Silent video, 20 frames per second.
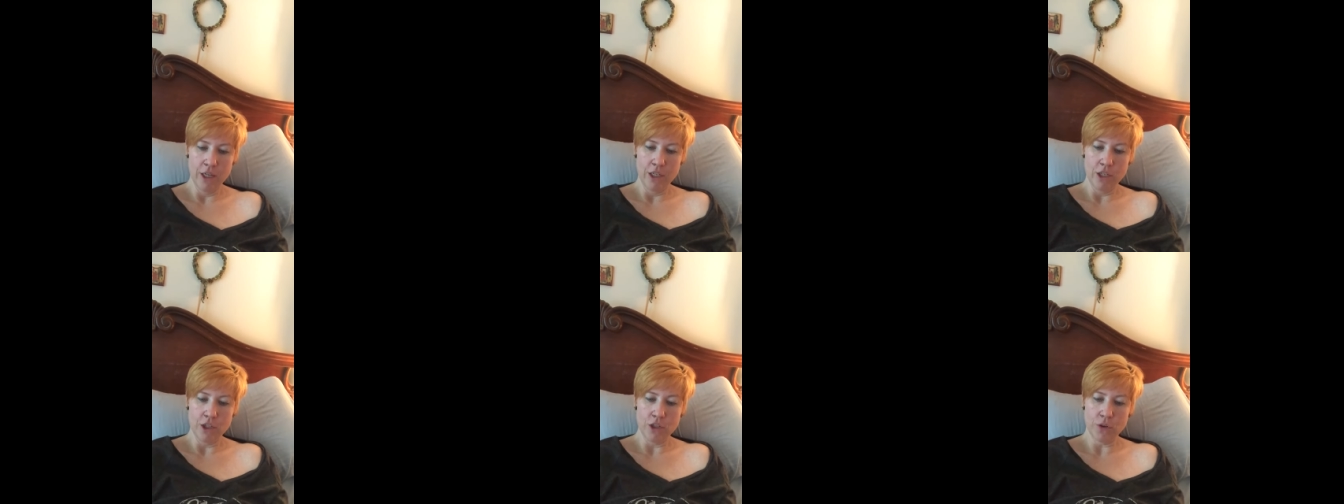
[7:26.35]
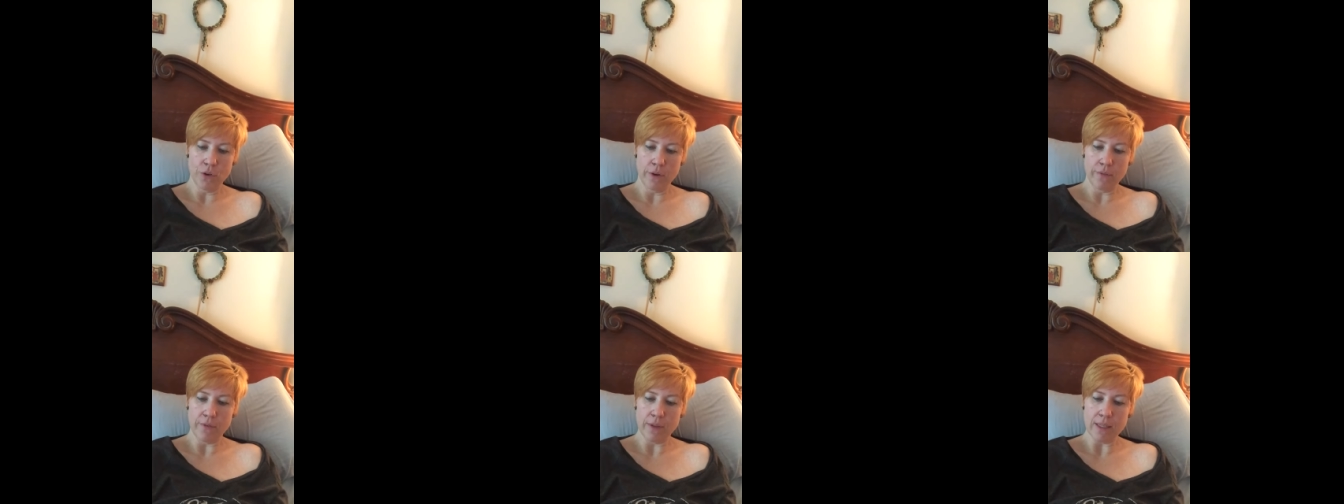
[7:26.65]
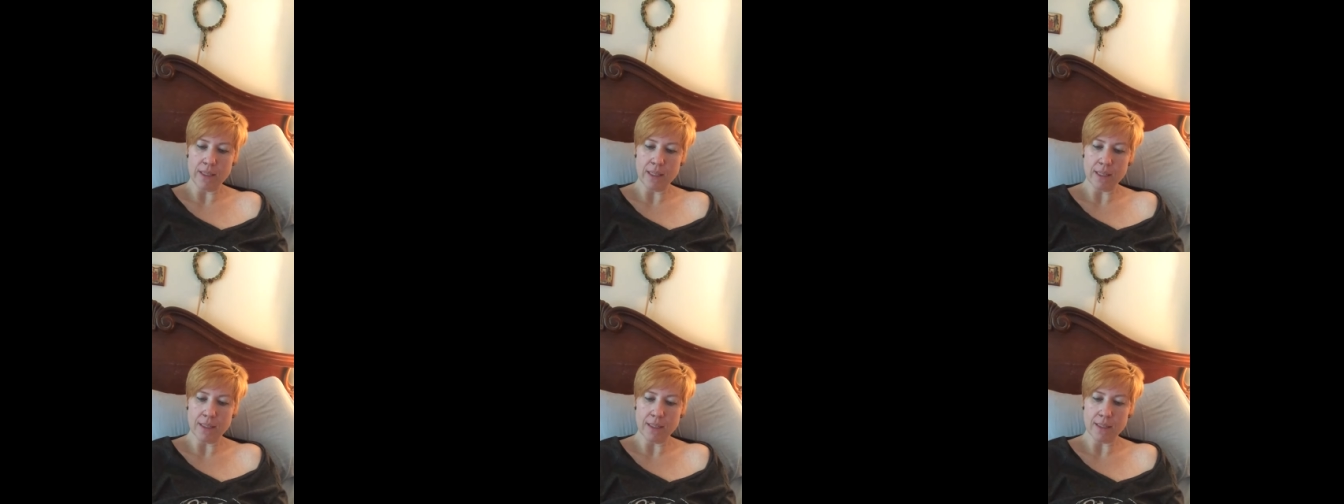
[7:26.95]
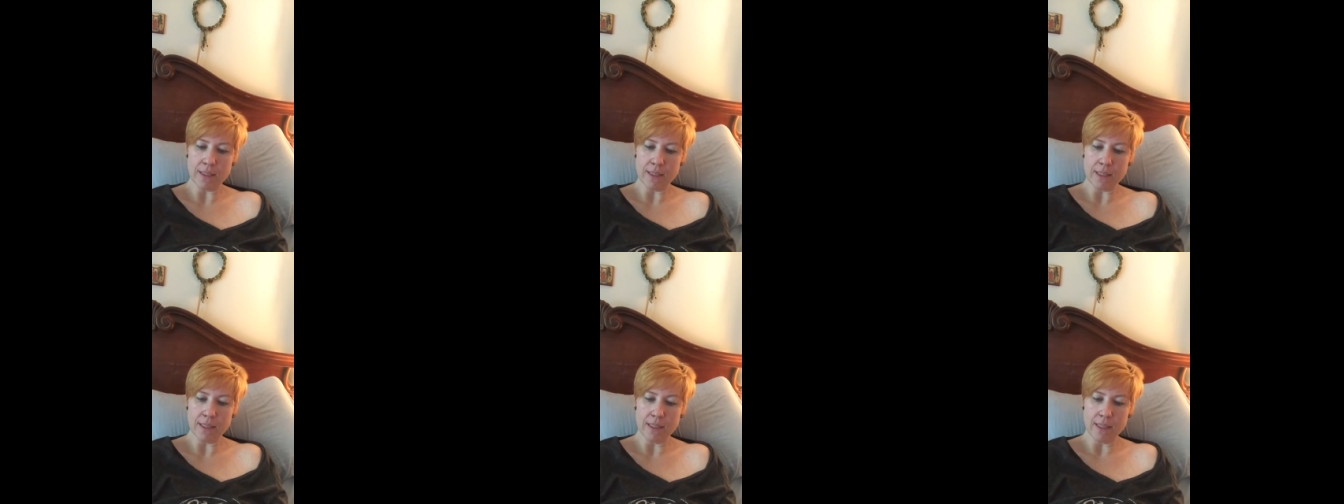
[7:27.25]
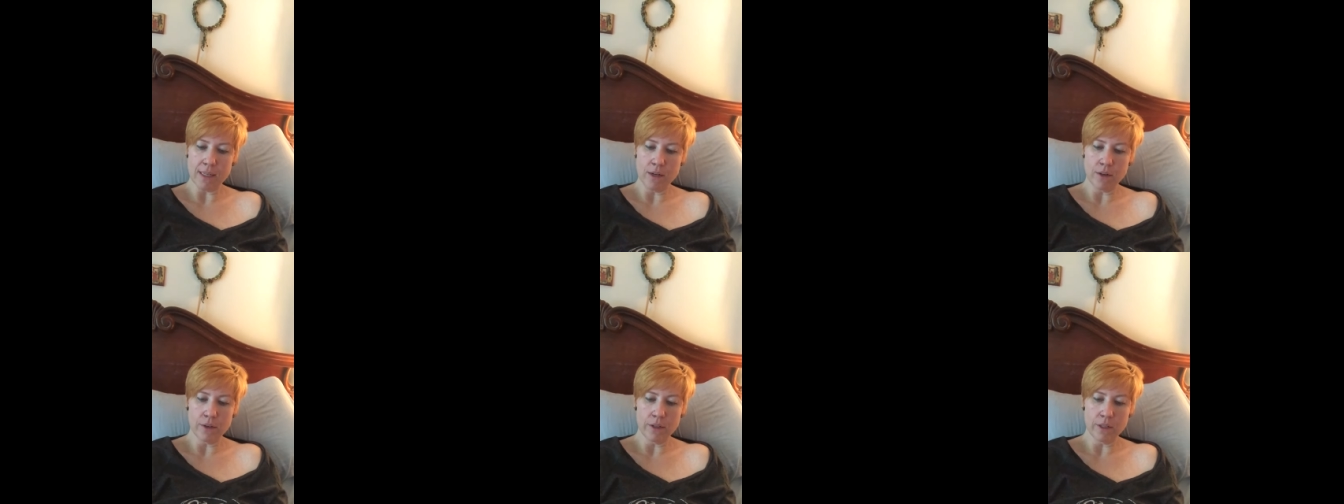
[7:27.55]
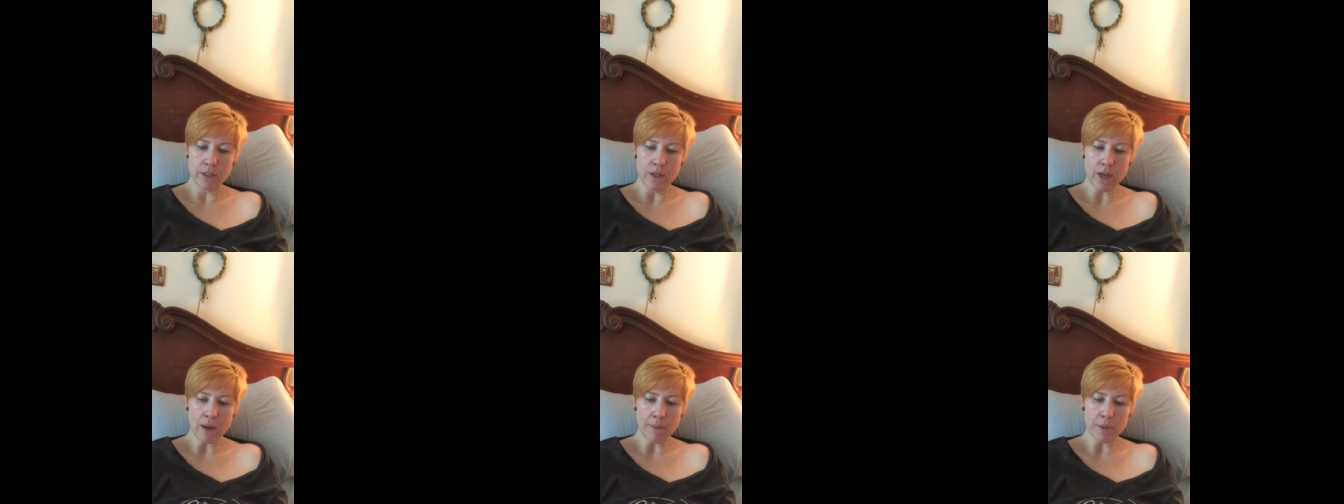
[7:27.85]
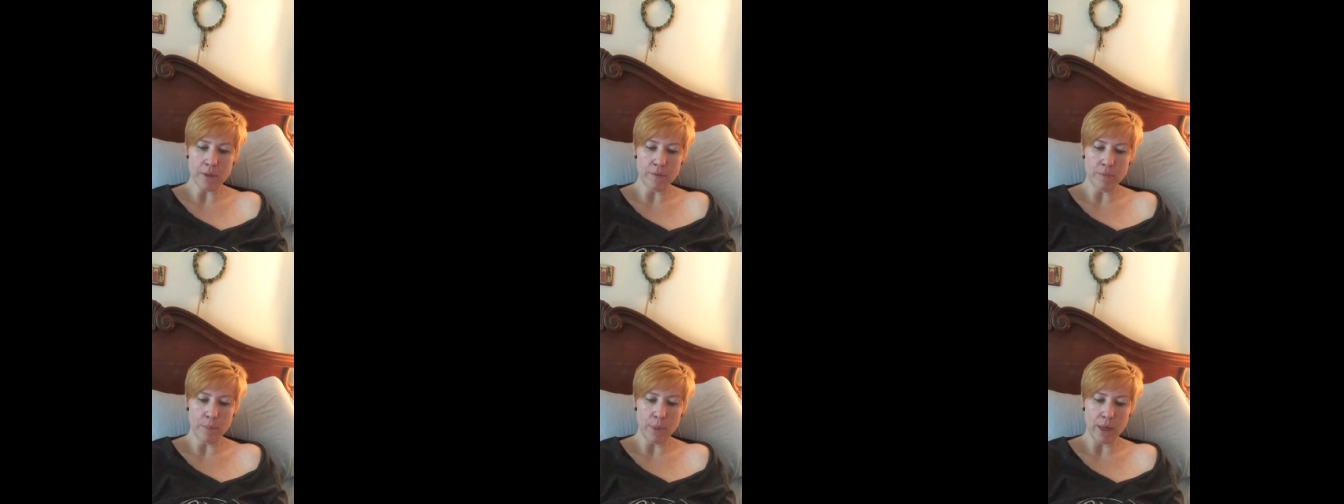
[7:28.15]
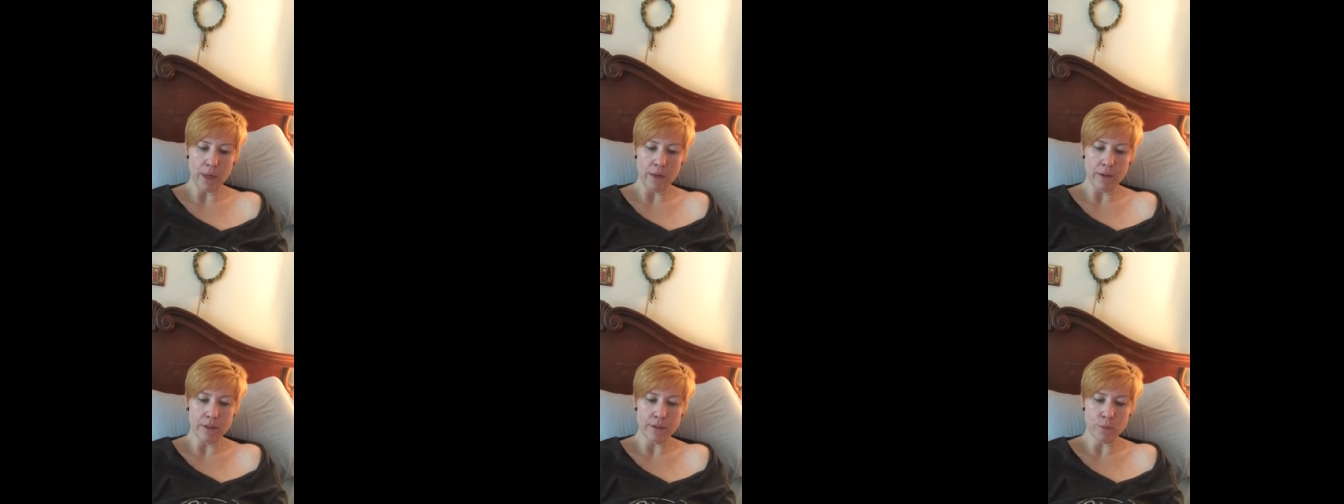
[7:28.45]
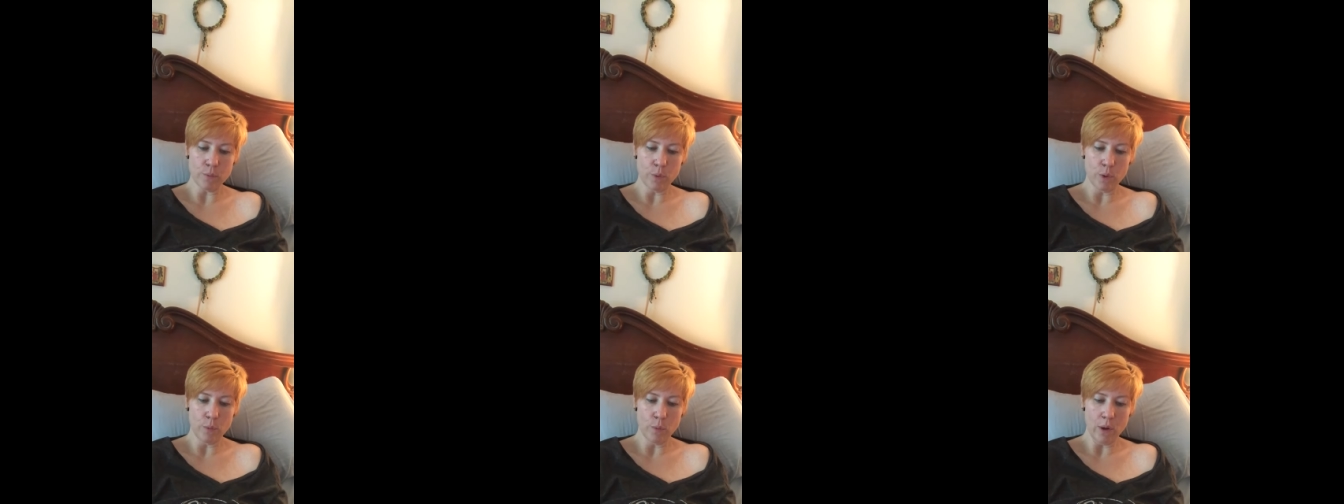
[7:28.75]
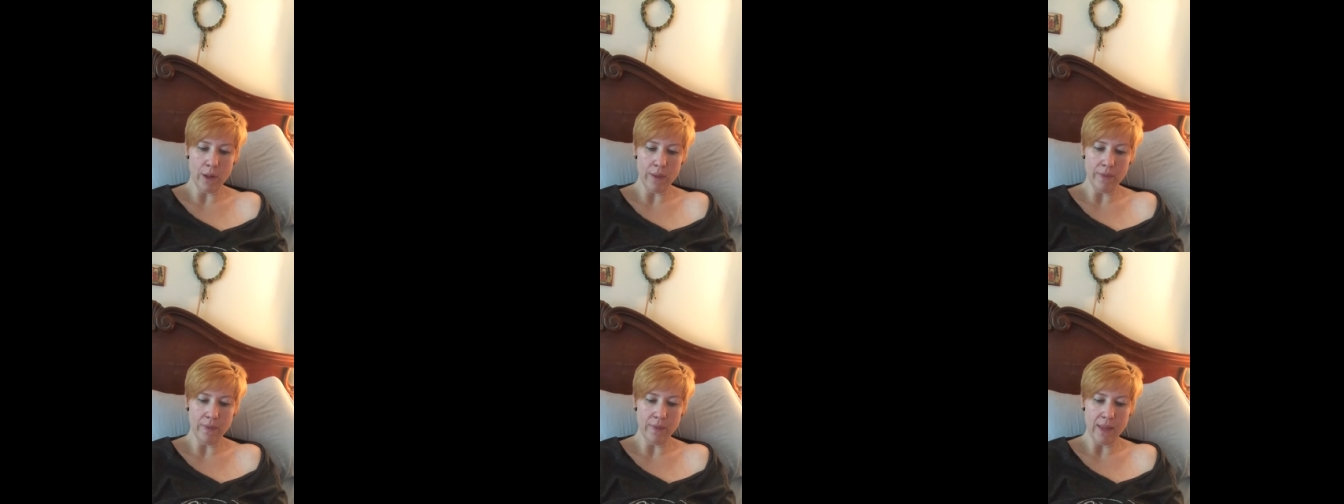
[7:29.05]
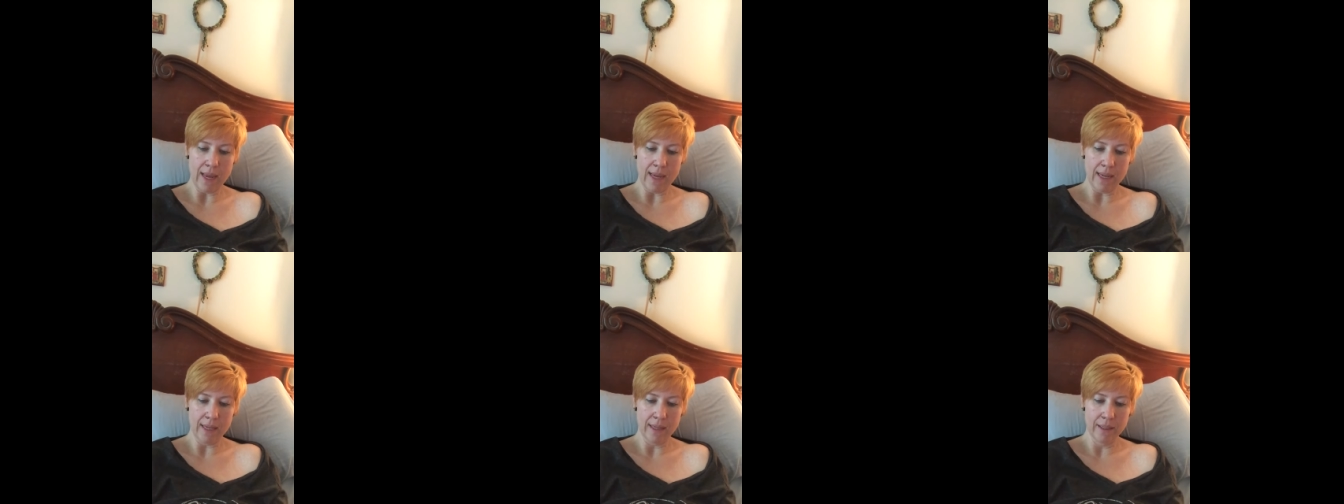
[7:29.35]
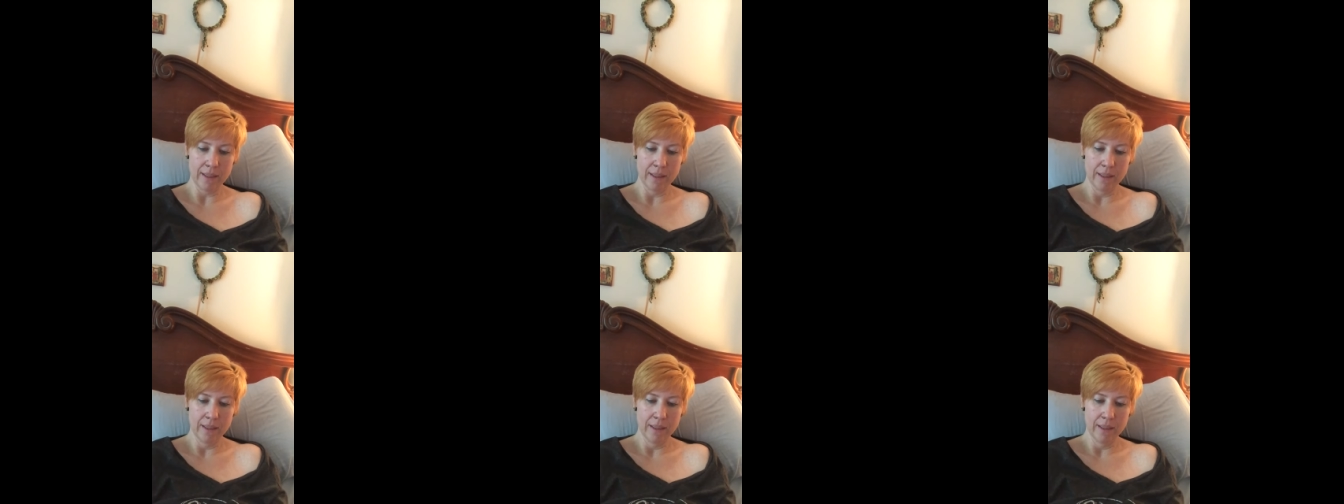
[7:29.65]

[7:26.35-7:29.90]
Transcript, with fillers: Short visits to see her adoptive parents were one thing.